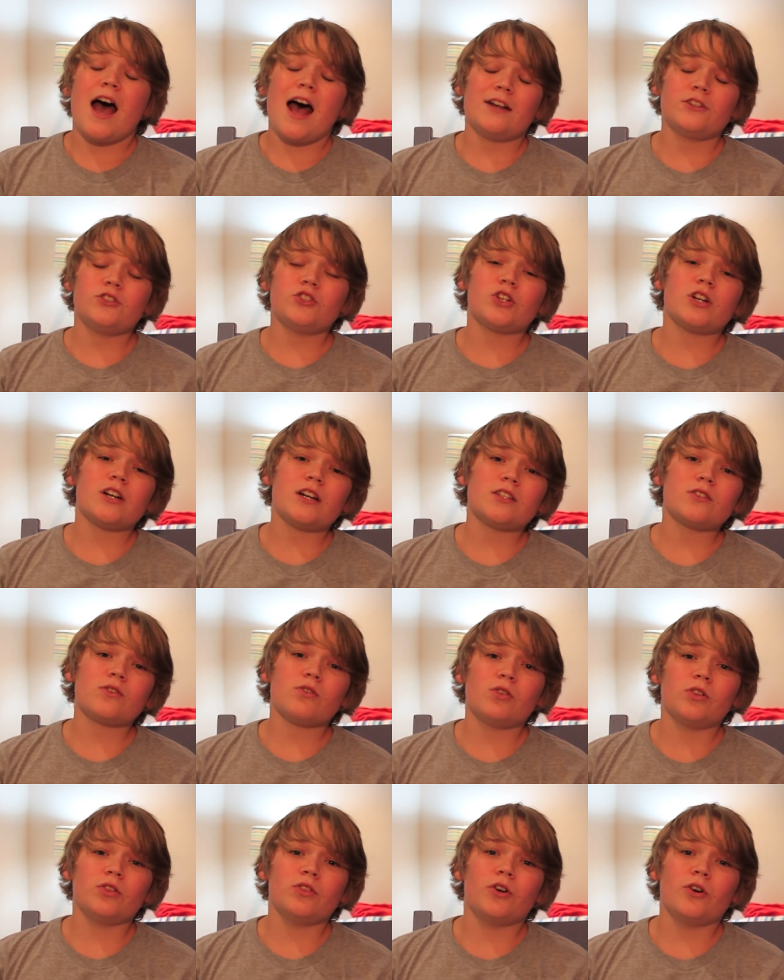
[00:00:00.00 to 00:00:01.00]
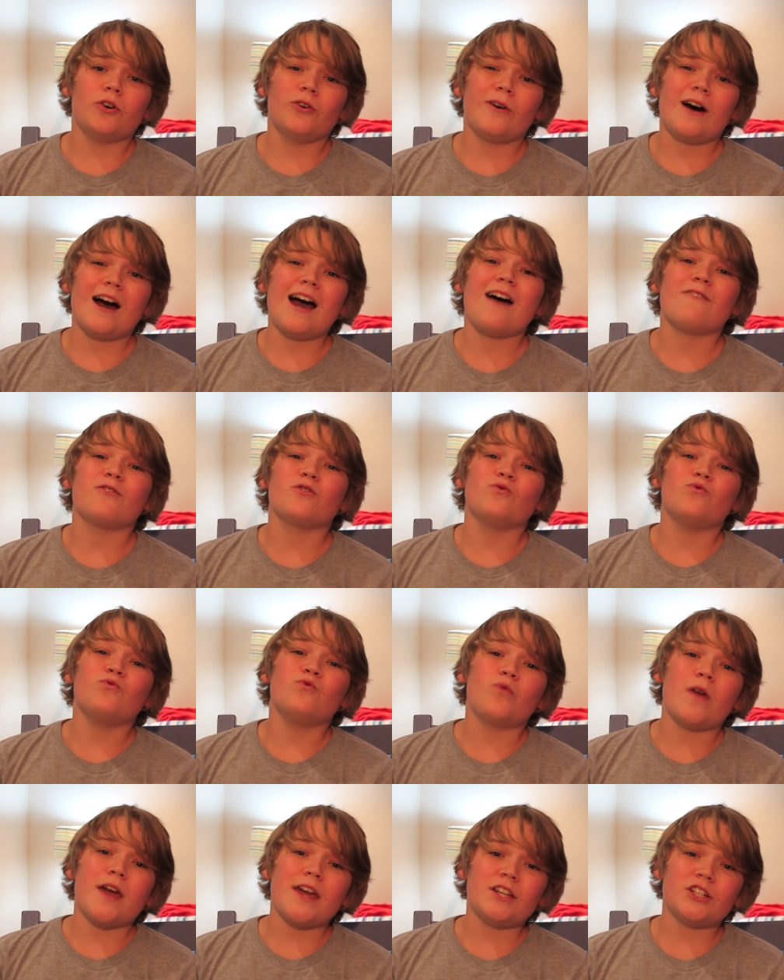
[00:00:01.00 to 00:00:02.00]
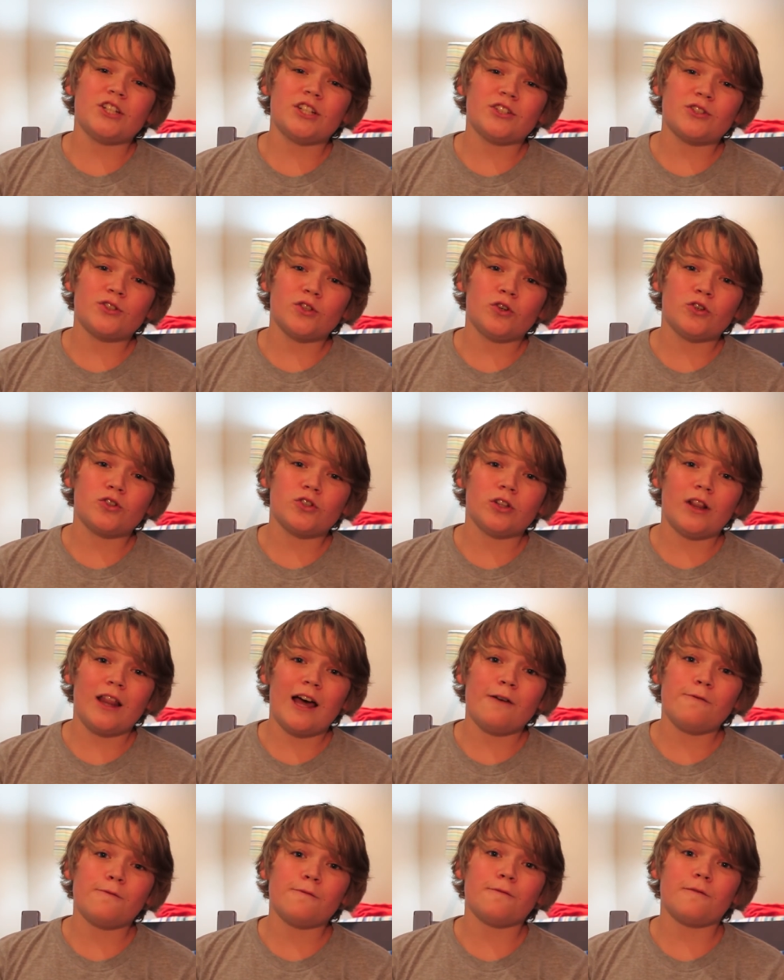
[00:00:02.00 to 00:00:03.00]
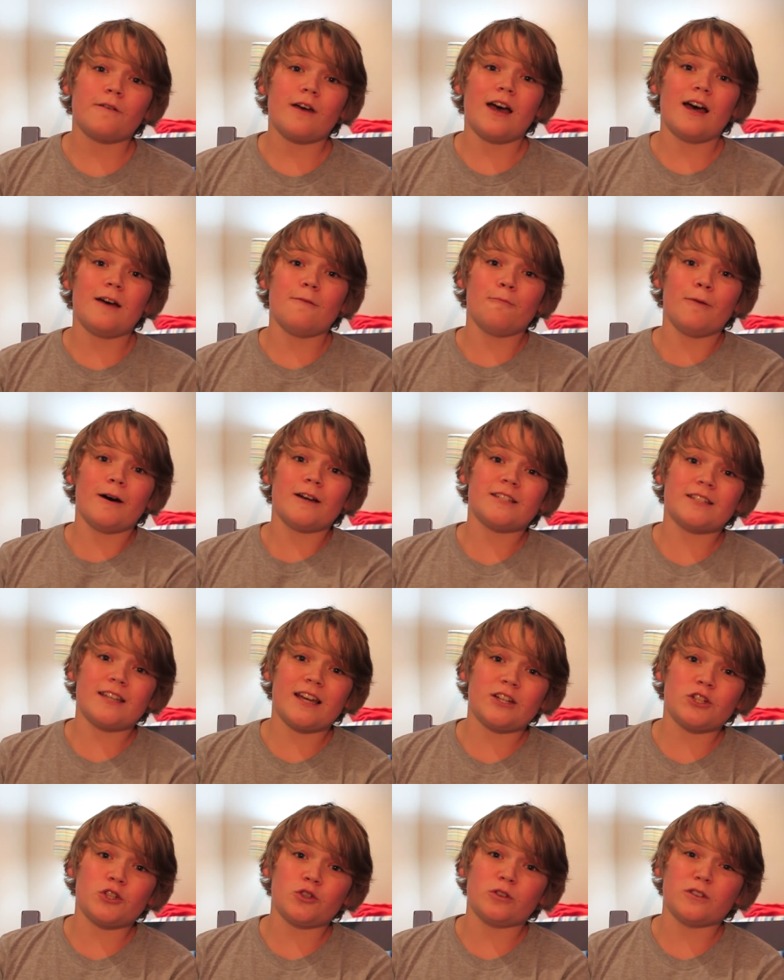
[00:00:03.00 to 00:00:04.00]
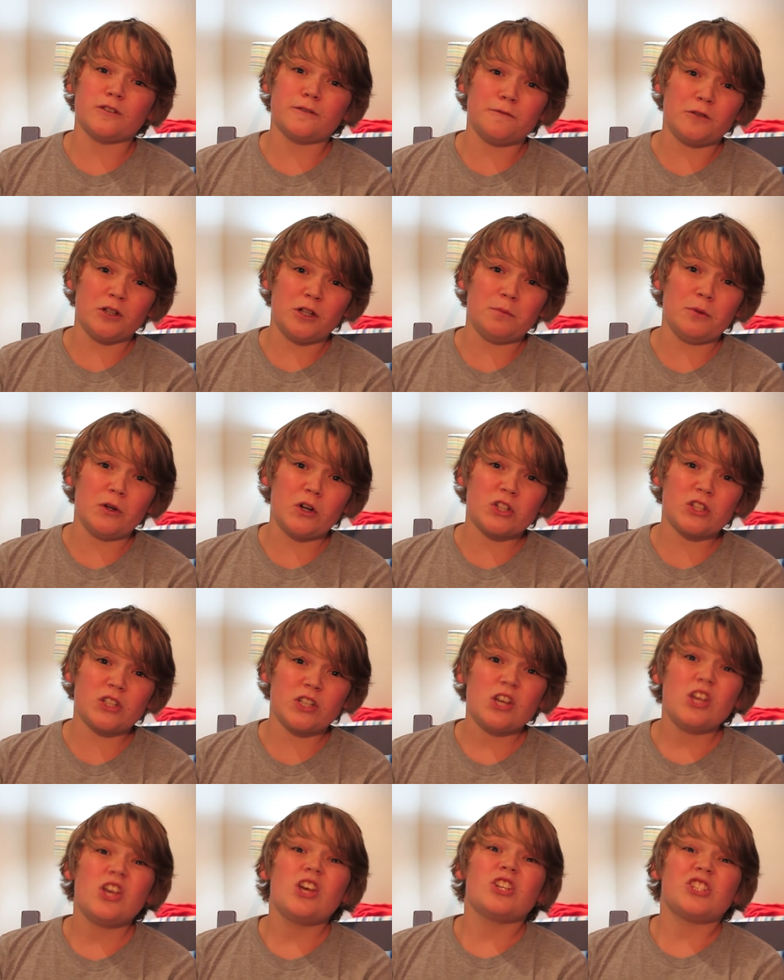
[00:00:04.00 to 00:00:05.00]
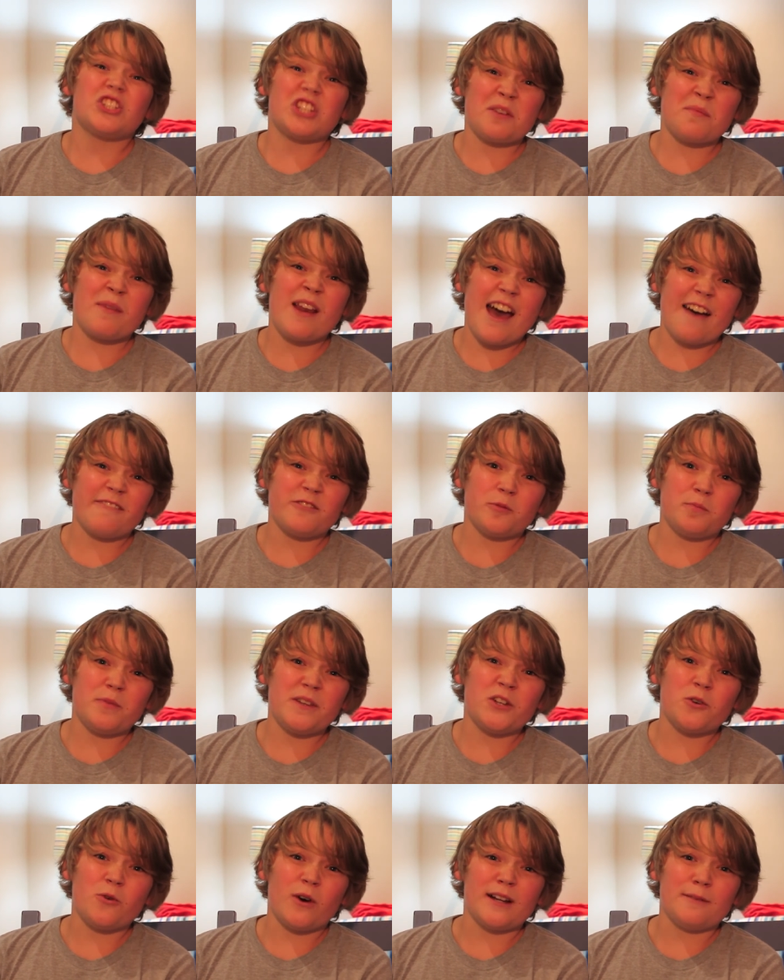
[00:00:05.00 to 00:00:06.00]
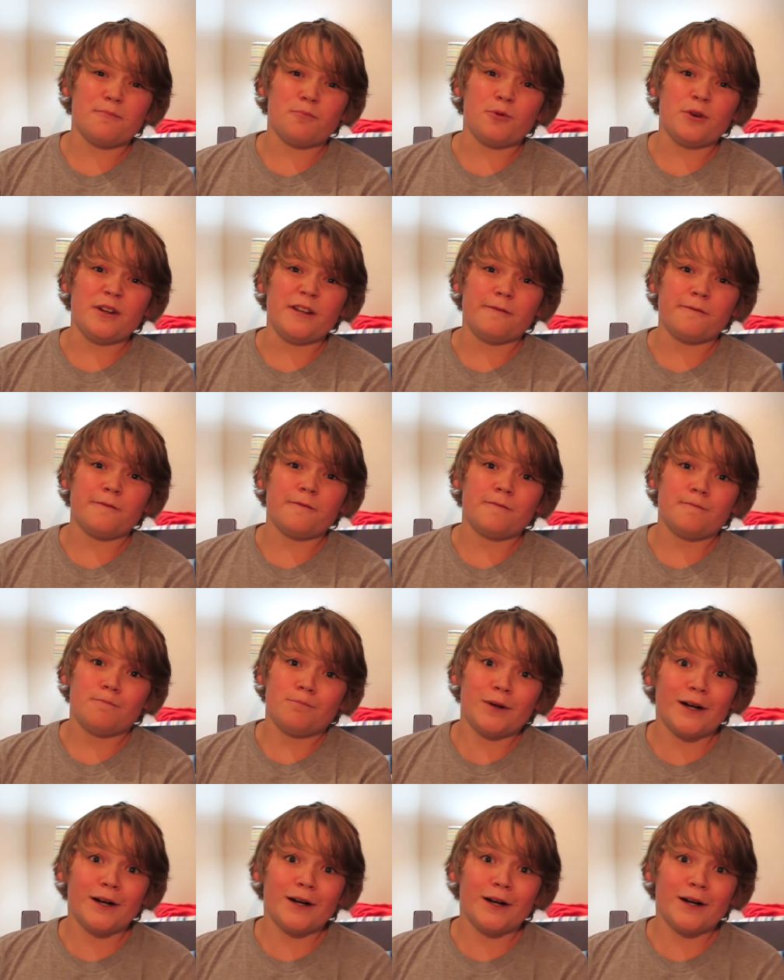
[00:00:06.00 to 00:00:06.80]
As you guys all know, I have a raging social life and my schedule is fully booked, so I'm gonna have to be quite brief.